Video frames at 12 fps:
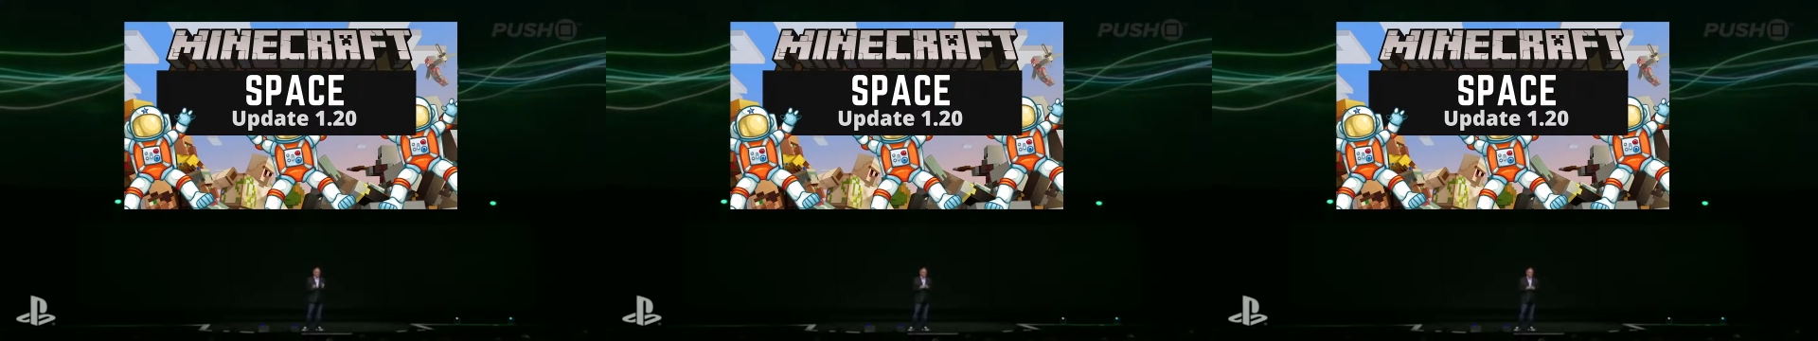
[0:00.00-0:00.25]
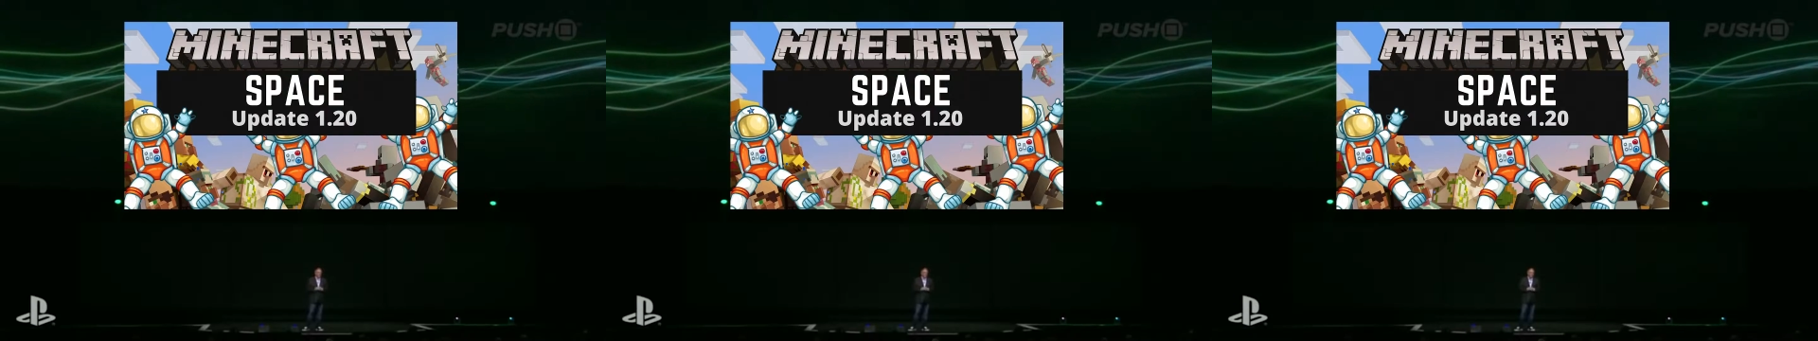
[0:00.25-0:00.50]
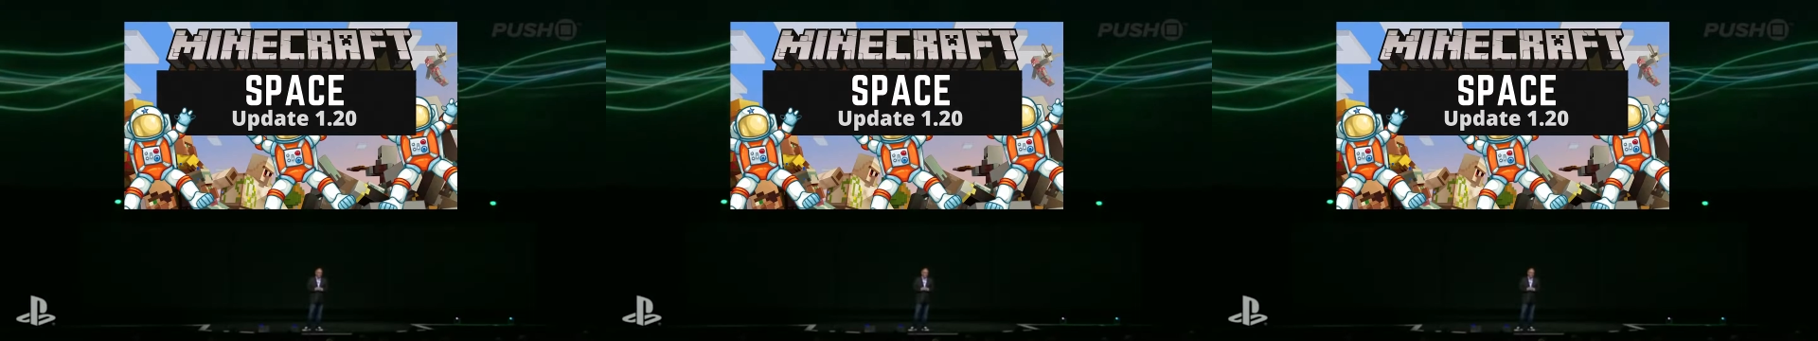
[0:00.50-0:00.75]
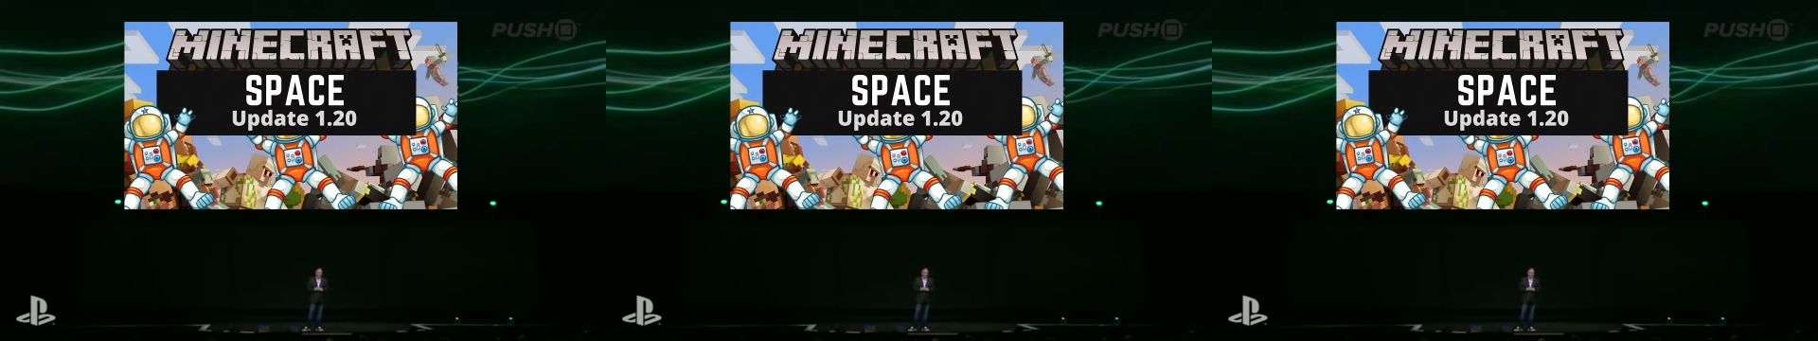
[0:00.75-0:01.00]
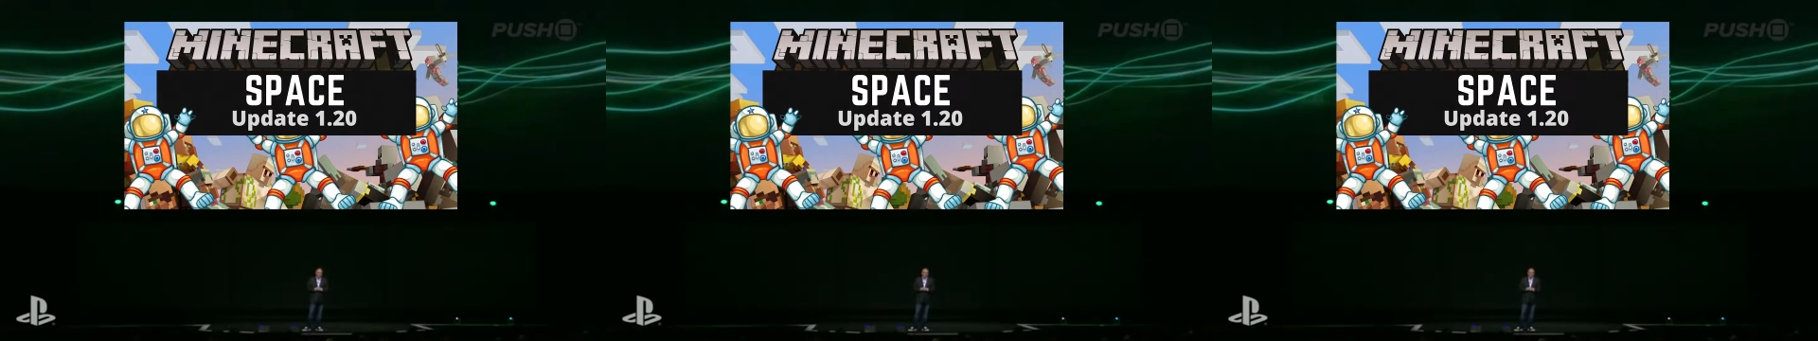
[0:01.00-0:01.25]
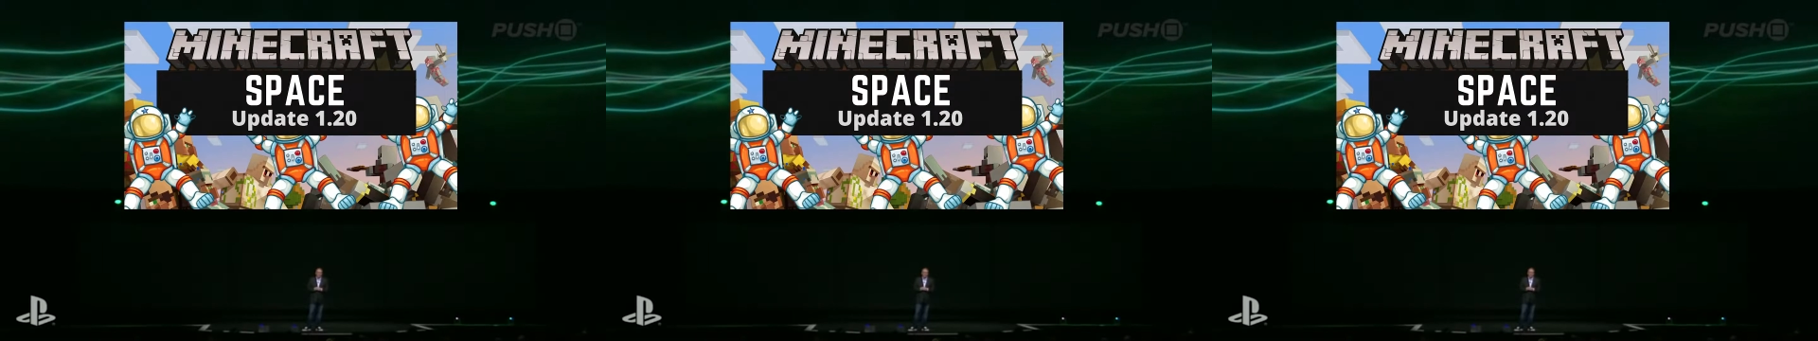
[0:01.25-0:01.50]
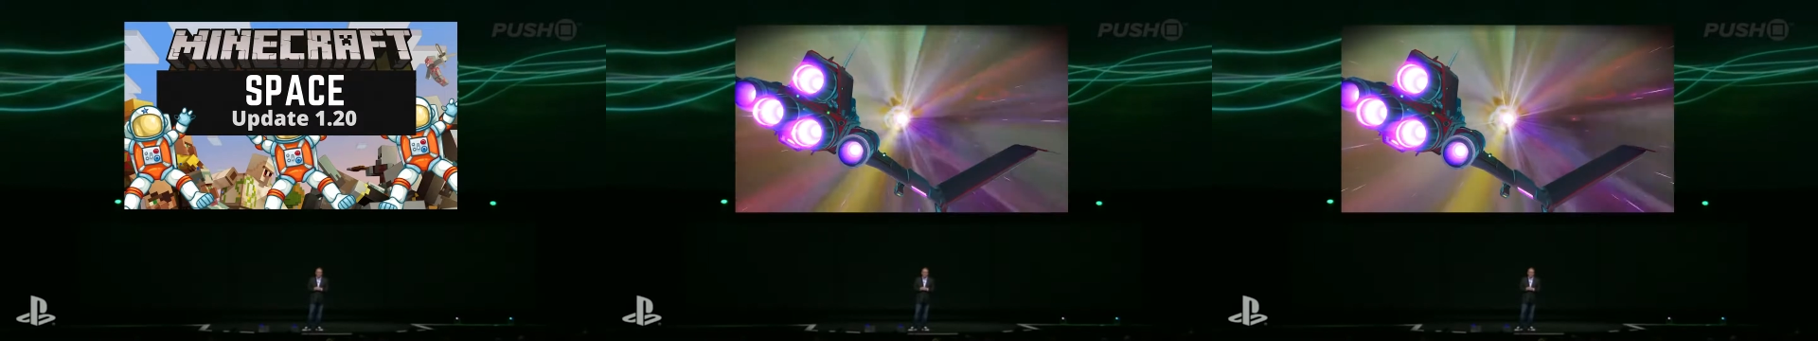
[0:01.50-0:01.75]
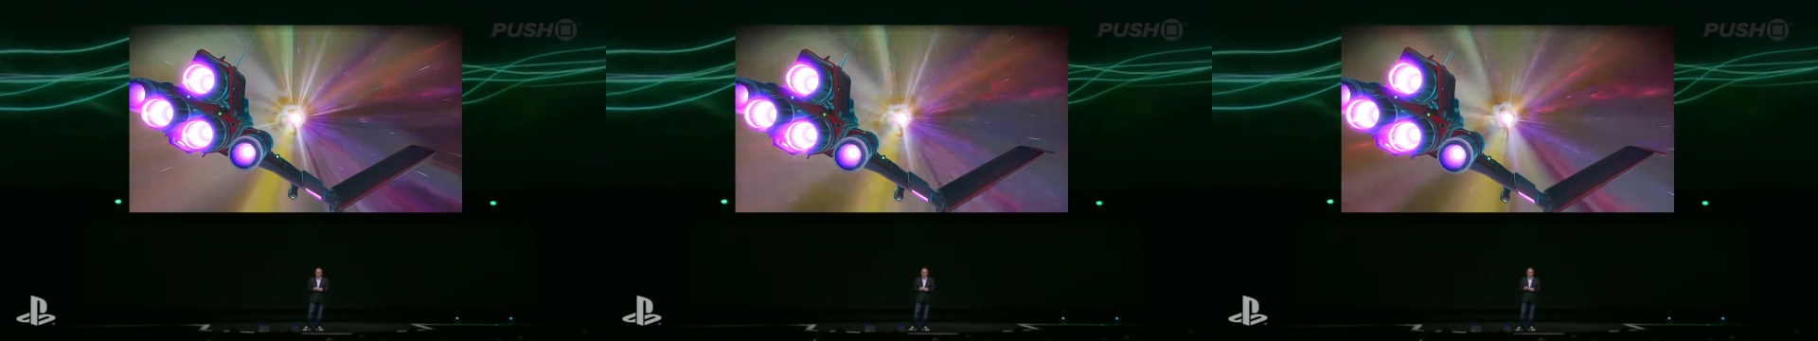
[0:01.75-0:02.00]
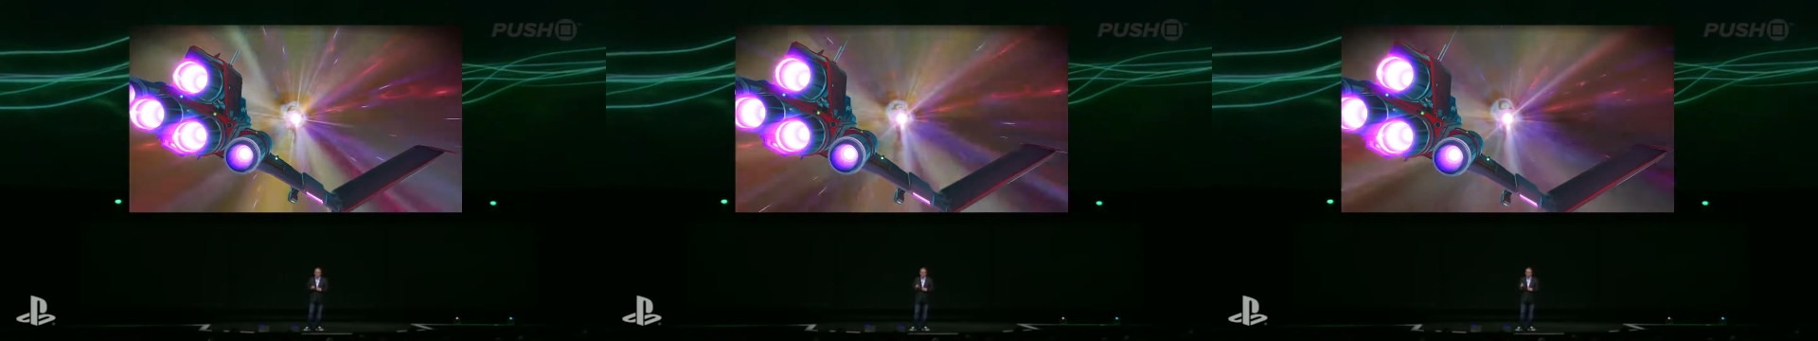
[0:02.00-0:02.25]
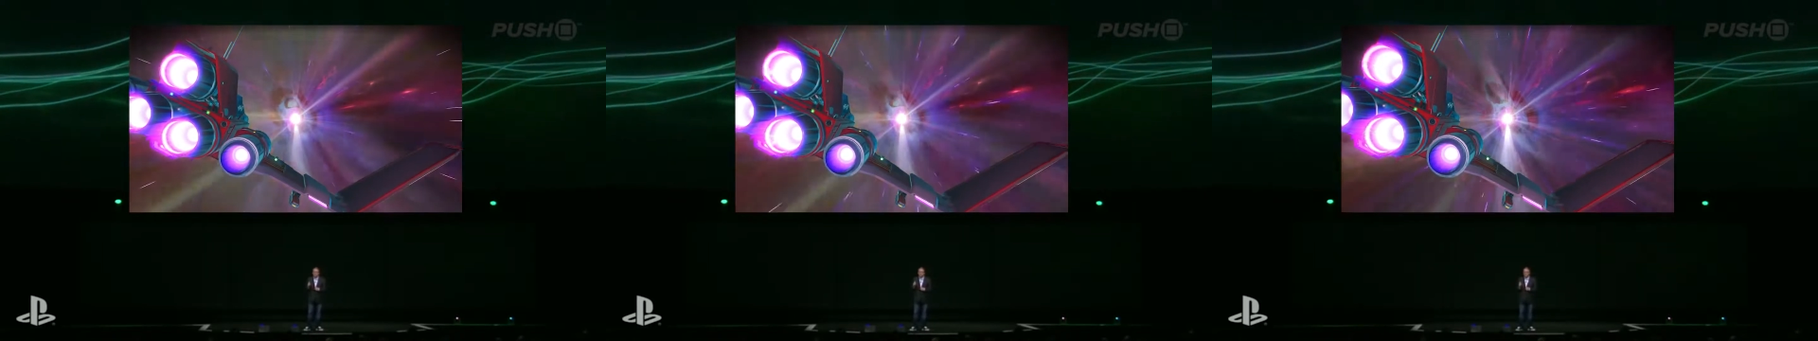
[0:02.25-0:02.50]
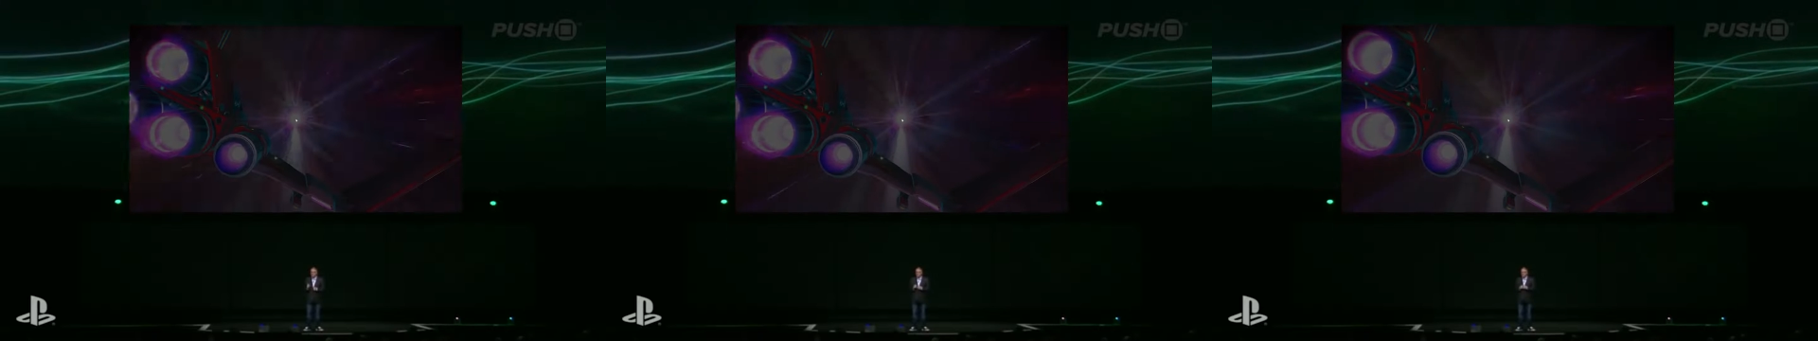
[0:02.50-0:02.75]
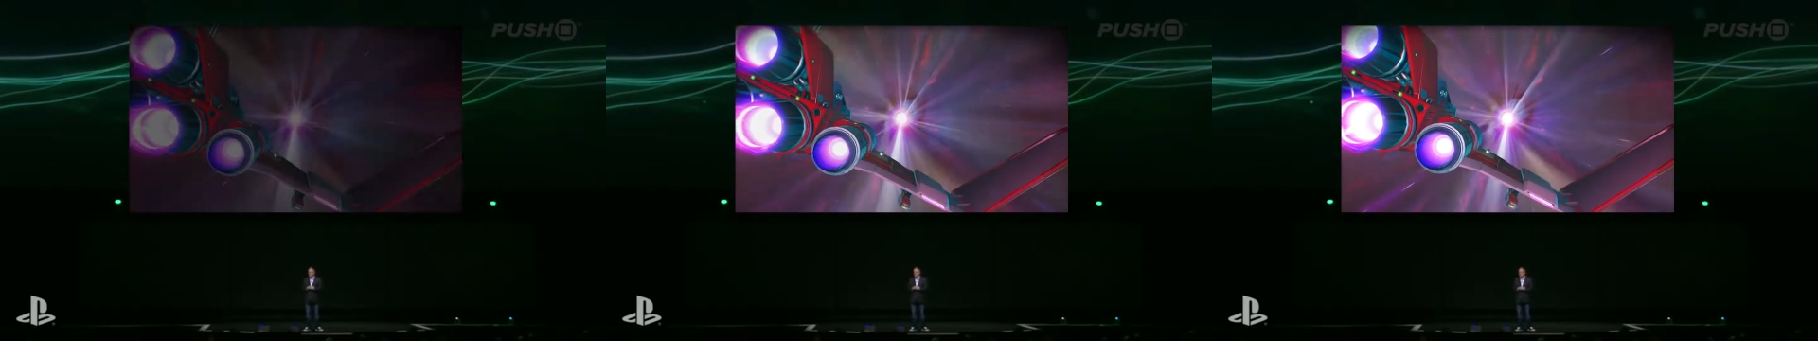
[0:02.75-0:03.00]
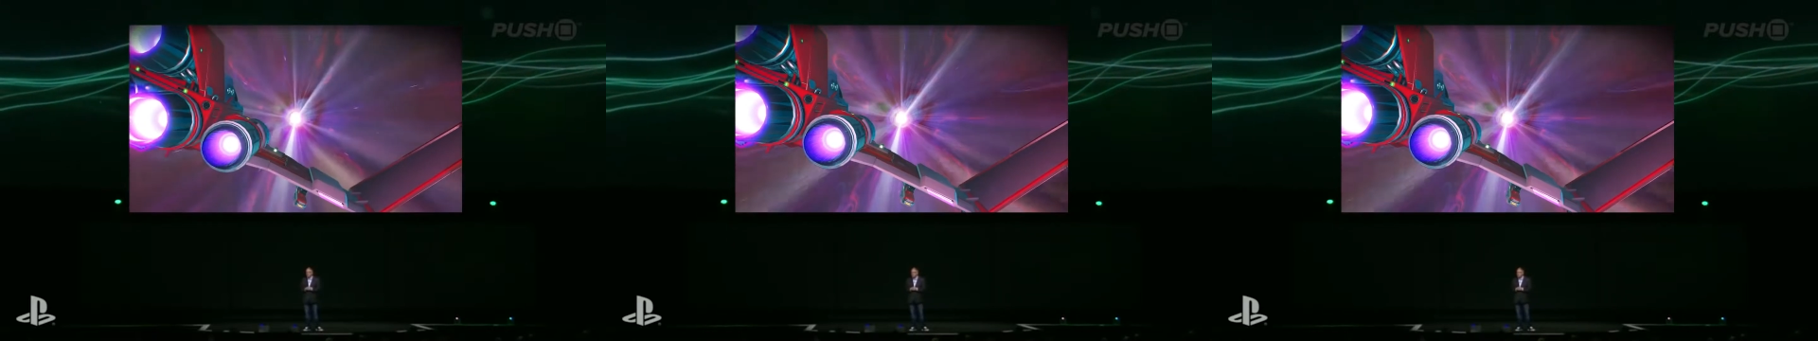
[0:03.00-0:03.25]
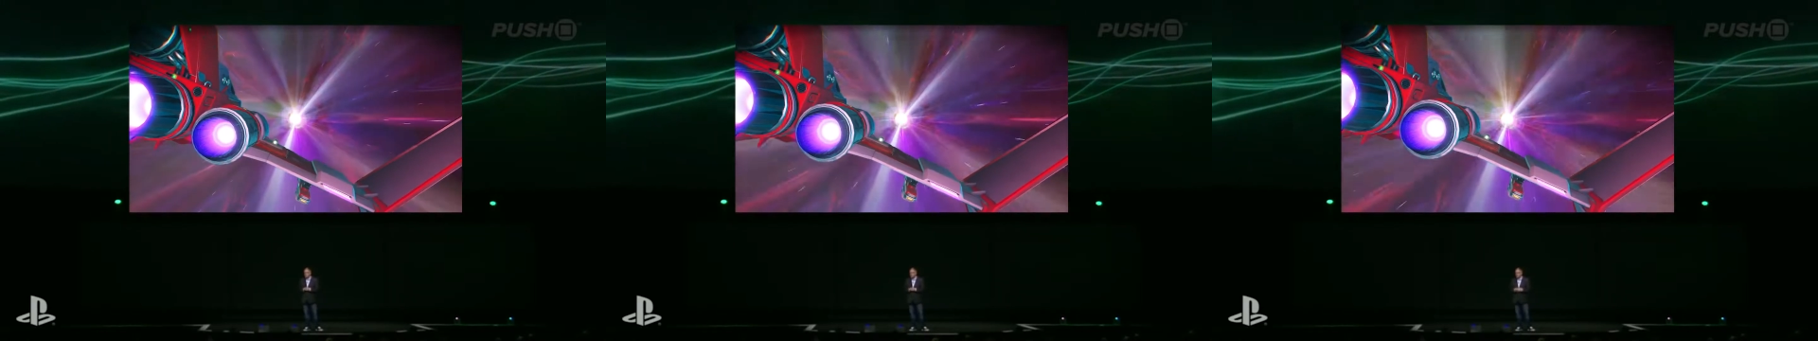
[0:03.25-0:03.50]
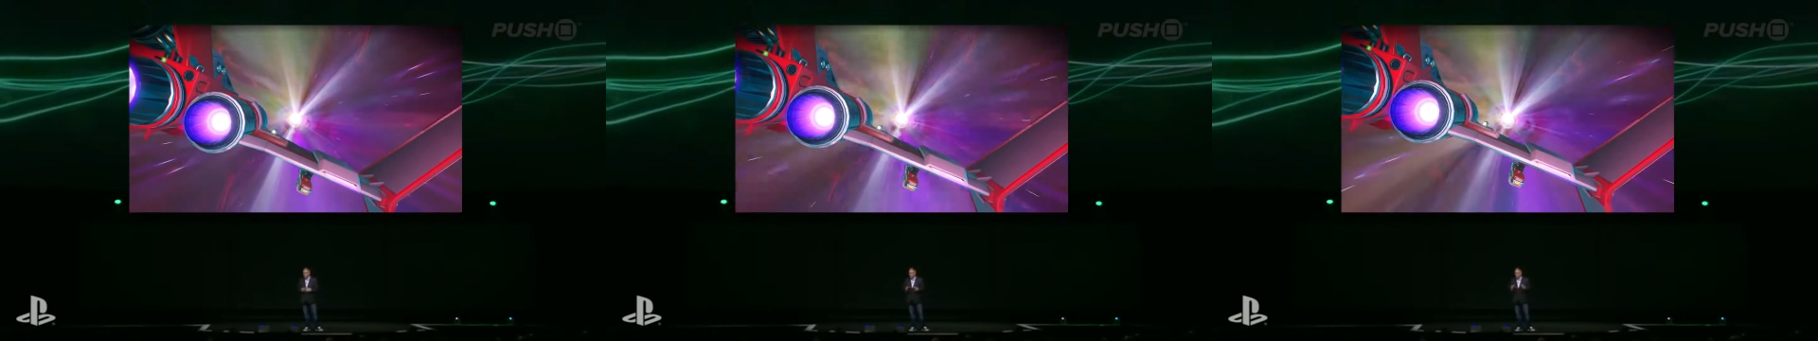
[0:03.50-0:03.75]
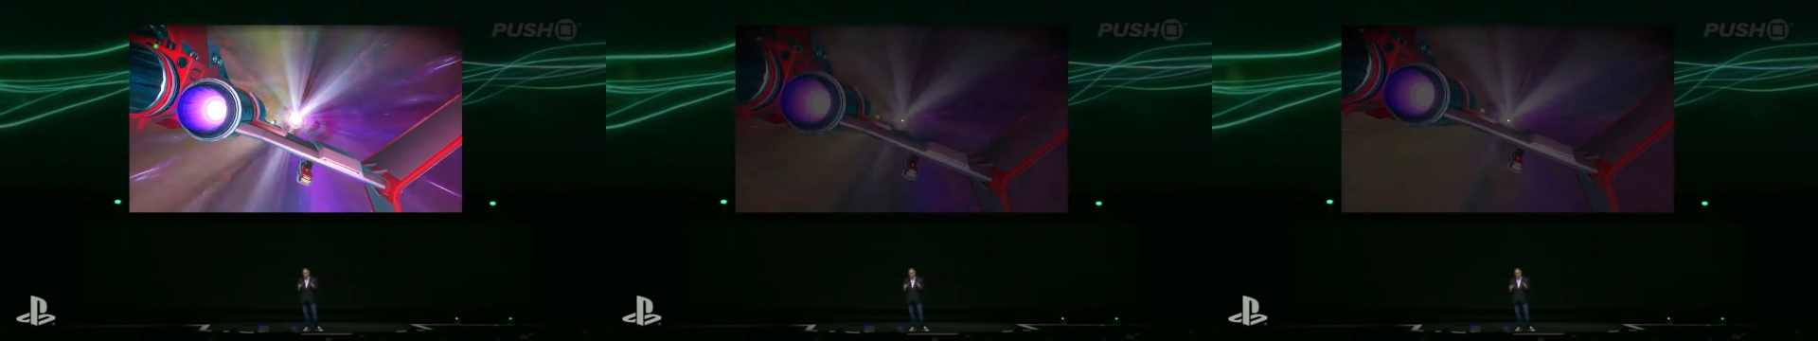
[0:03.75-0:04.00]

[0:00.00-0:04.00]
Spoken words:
Nobody's mouth can be seen.